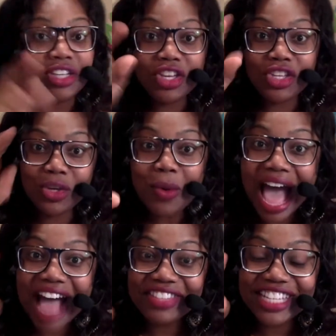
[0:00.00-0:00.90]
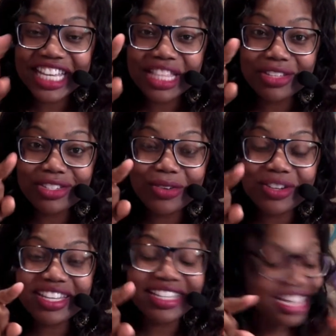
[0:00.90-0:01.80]
you have to get the
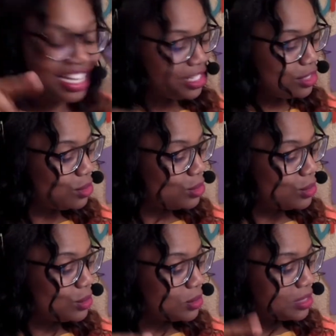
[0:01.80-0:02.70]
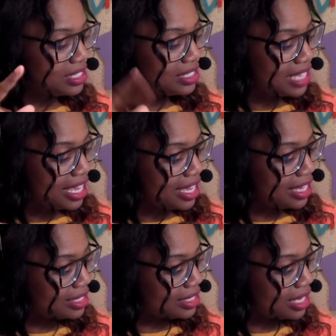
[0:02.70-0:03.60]
student to
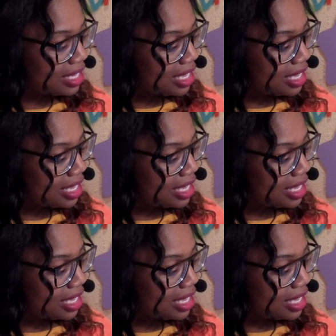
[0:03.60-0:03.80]
sit